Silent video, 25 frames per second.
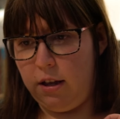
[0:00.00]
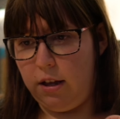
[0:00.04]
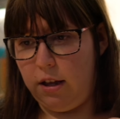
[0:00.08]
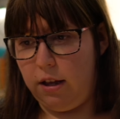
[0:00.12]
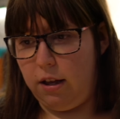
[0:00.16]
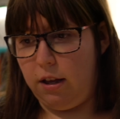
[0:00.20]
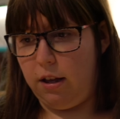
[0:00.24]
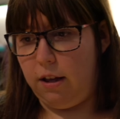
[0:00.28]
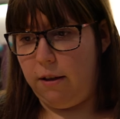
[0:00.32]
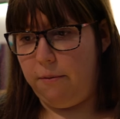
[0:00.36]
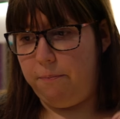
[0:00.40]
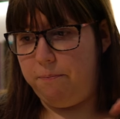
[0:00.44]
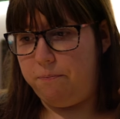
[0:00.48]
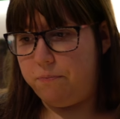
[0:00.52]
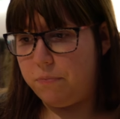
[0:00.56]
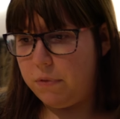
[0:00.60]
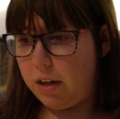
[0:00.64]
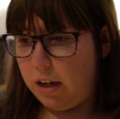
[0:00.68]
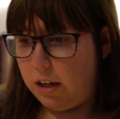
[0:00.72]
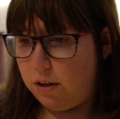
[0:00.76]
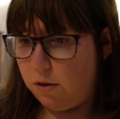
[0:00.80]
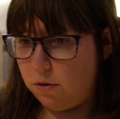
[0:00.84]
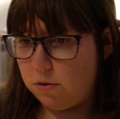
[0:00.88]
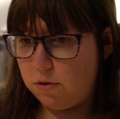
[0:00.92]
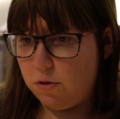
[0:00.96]

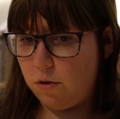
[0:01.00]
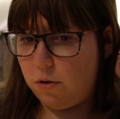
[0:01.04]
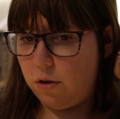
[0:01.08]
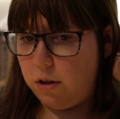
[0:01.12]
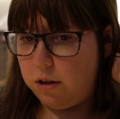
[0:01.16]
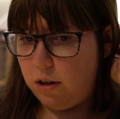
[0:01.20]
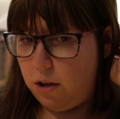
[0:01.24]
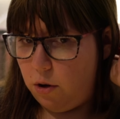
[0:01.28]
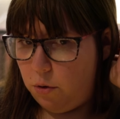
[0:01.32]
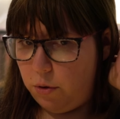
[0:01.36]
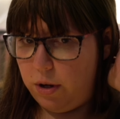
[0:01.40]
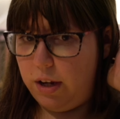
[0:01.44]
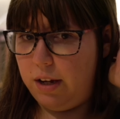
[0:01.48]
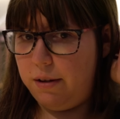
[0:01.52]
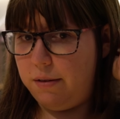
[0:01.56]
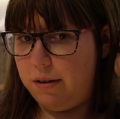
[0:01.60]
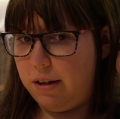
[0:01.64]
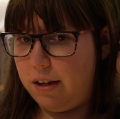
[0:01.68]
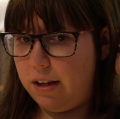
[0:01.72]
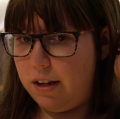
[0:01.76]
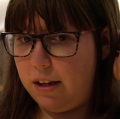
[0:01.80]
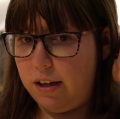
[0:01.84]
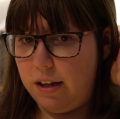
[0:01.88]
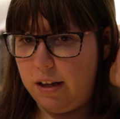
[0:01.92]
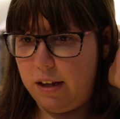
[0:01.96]
And also Chloe
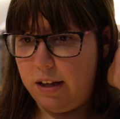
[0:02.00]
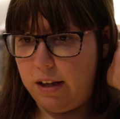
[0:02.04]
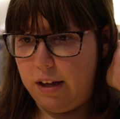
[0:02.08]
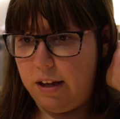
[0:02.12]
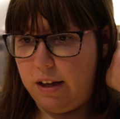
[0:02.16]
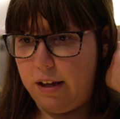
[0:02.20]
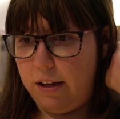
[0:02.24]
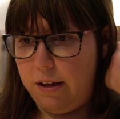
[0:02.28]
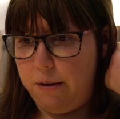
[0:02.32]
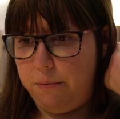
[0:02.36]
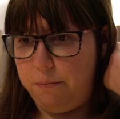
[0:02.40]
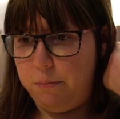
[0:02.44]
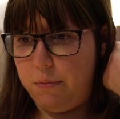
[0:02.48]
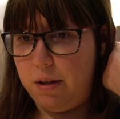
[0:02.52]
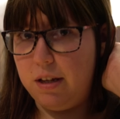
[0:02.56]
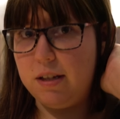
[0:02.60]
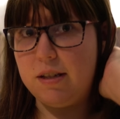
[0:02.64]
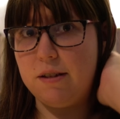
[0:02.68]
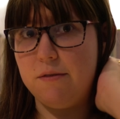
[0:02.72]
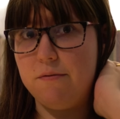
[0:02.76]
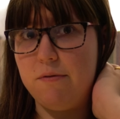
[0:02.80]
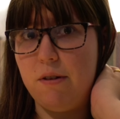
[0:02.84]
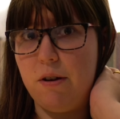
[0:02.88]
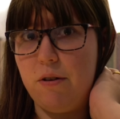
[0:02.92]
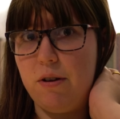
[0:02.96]

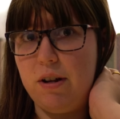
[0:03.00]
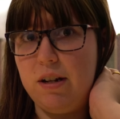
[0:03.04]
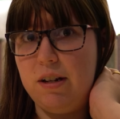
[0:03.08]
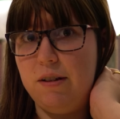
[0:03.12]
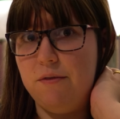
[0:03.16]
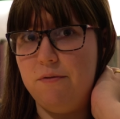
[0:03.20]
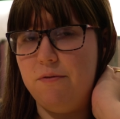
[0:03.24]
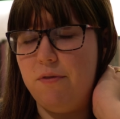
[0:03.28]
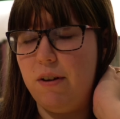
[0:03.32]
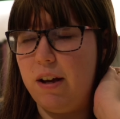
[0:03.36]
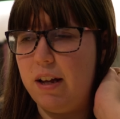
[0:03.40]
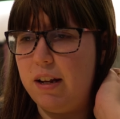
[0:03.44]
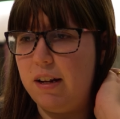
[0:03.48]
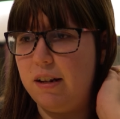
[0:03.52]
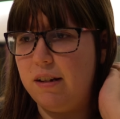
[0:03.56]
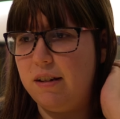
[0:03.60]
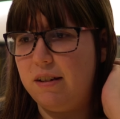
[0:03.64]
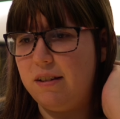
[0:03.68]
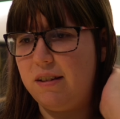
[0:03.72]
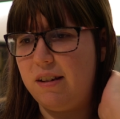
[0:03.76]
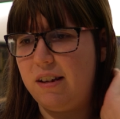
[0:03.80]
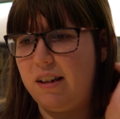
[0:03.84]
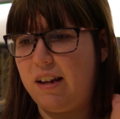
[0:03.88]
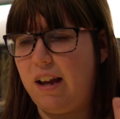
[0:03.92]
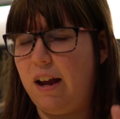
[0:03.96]
is a very divided
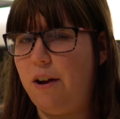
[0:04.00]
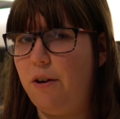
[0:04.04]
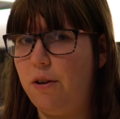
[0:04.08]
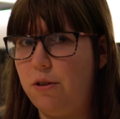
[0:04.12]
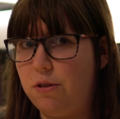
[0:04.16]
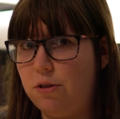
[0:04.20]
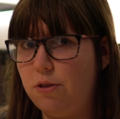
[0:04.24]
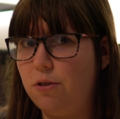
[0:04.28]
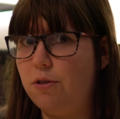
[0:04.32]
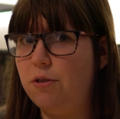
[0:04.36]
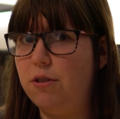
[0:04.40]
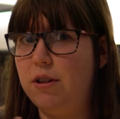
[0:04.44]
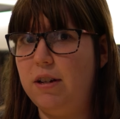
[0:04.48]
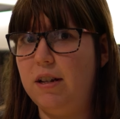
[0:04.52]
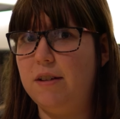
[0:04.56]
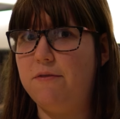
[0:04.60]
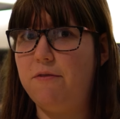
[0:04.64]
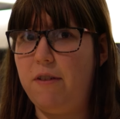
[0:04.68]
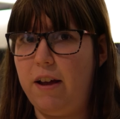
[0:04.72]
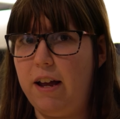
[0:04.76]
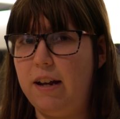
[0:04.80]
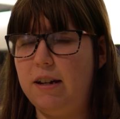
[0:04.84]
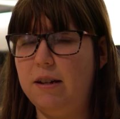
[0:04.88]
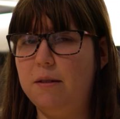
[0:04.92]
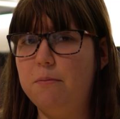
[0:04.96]
character in the
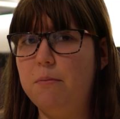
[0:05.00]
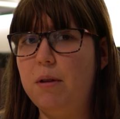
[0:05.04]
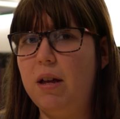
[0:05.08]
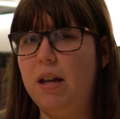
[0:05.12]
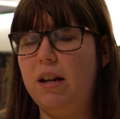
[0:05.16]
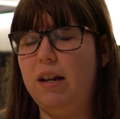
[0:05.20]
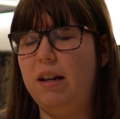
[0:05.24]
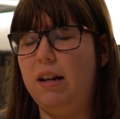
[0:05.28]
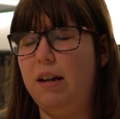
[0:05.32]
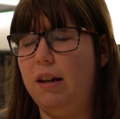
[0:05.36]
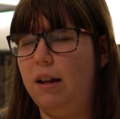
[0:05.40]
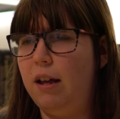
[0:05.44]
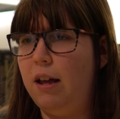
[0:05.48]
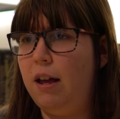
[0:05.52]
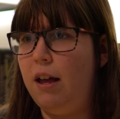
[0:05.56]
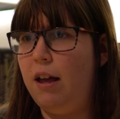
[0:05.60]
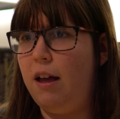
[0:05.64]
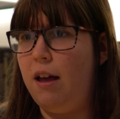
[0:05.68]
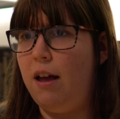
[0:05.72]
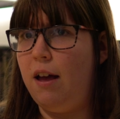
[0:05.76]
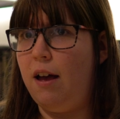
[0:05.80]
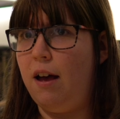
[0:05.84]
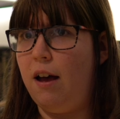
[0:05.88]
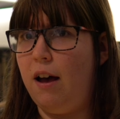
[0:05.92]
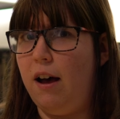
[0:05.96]
fandom, and
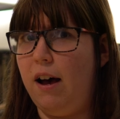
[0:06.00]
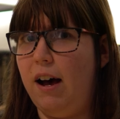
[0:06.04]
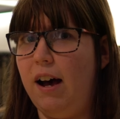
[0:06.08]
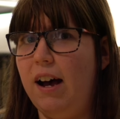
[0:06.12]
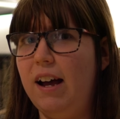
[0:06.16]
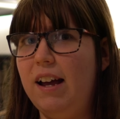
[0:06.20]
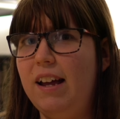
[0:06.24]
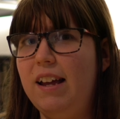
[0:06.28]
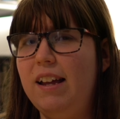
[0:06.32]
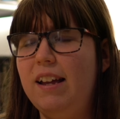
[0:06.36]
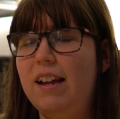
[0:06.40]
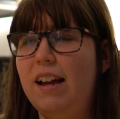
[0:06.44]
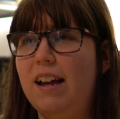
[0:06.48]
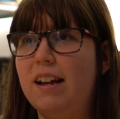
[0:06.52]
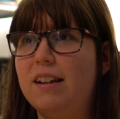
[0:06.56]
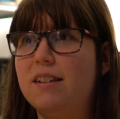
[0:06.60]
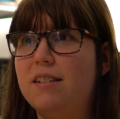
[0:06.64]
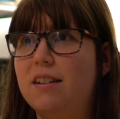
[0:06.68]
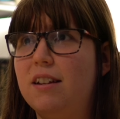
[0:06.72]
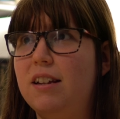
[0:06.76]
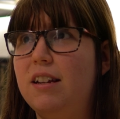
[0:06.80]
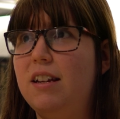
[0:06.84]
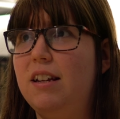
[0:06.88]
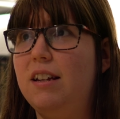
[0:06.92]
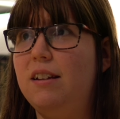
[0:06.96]
I
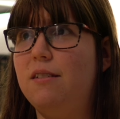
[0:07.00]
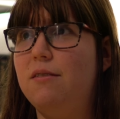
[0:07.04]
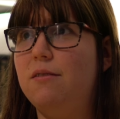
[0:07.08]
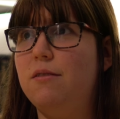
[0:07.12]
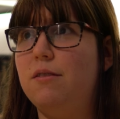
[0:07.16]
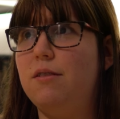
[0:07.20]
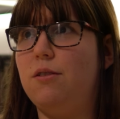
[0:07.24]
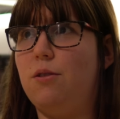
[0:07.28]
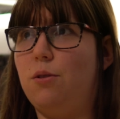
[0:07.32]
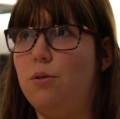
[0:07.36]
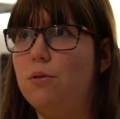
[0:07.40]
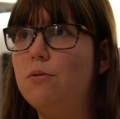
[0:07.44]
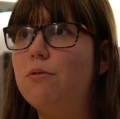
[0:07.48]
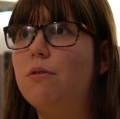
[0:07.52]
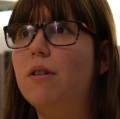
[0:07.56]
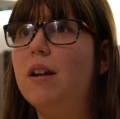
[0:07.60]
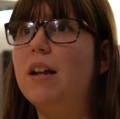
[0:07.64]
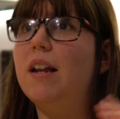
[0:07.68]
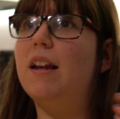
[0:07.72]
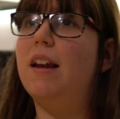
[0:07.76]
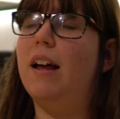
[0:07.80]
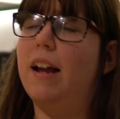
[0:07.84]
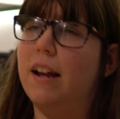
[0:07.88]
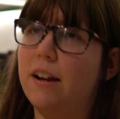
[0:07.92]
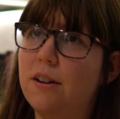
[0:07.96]
actually don't
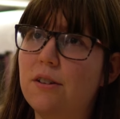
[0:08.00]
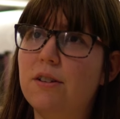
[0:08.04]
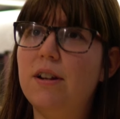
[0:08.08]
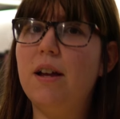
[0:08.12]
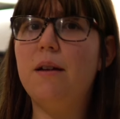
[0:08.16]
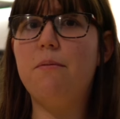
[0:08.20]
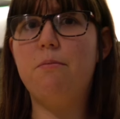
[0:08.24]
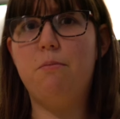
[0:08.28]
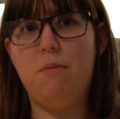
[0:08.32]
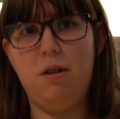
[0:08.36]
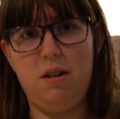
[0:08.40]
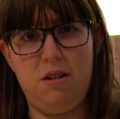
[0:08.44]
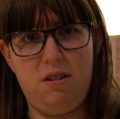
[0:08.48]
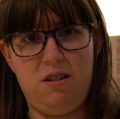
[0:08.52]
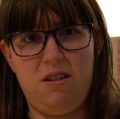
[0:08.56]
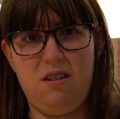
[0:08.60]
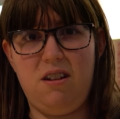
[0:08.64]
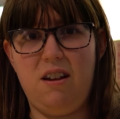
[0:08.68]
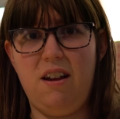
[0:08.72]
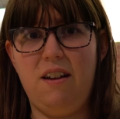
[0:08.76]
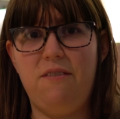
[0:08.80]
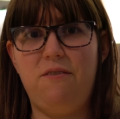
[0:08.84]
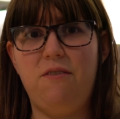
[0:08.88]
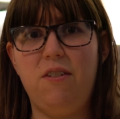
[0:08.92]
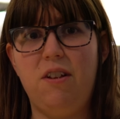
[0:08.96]
really like her that much.
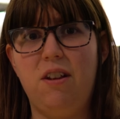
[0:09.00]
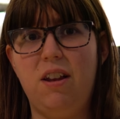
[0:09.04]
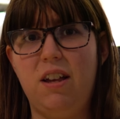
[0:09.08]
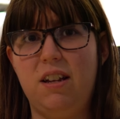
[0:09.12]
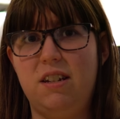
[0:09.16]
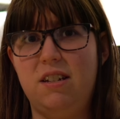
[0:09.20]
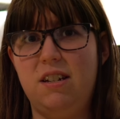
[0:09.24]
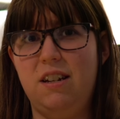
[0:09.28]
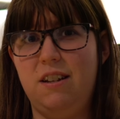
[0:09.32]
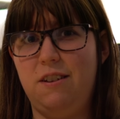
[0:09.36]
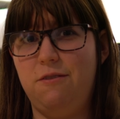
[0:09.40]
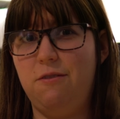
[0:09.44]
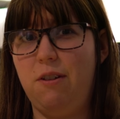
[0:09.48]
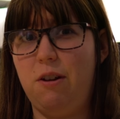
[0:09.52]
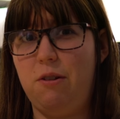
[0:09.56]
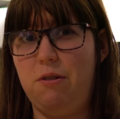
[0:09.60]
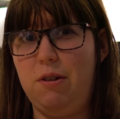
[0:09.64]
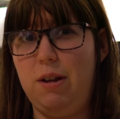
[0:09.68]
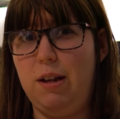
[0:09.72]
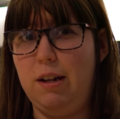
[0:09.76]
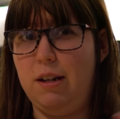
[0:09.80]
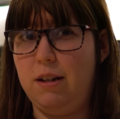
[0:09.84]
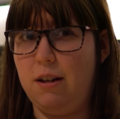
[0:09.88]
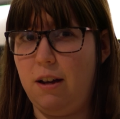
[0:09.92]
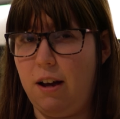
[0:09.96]
I feel like she's
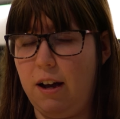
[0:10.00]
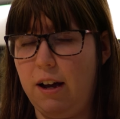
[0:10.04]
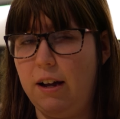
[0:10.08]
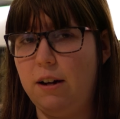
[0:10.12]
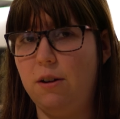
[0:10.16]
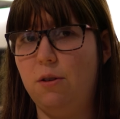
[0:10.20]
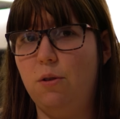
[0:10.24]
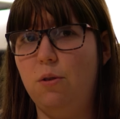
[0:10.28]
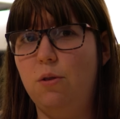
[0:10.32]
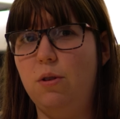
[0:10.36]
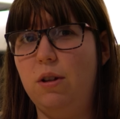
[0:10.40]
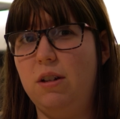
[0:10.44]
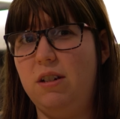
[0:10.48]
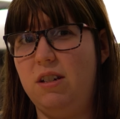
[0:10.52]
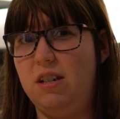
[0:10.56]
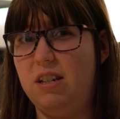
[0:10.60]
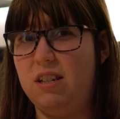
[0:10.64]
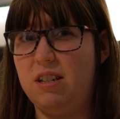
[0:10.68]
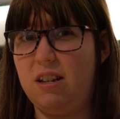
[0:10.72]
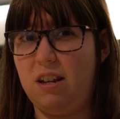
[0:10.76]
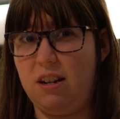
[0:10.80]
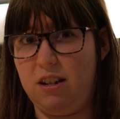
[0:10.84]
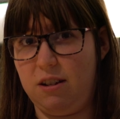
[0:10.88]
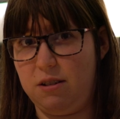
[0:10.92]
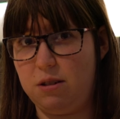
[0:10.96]
very entitled and
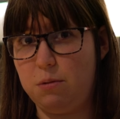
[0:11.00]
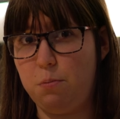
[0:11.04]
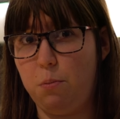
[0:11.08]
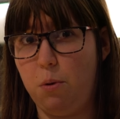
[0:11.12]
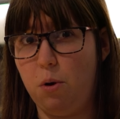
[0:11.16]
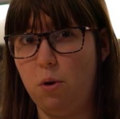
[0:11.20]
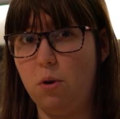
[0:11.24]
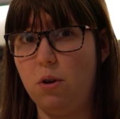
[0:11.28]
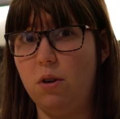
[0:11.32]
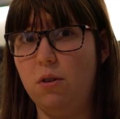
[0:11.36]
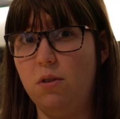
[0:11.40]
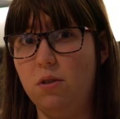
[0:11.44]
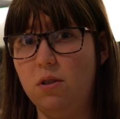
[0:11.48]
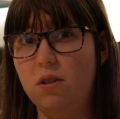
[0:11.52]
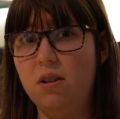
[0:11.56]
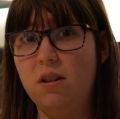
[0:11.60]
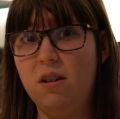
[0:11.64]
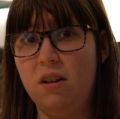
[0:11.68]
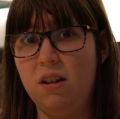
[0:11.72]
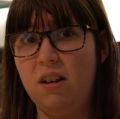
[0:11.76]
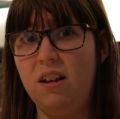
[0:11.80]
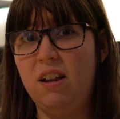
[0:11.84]
she's kind of spoiled.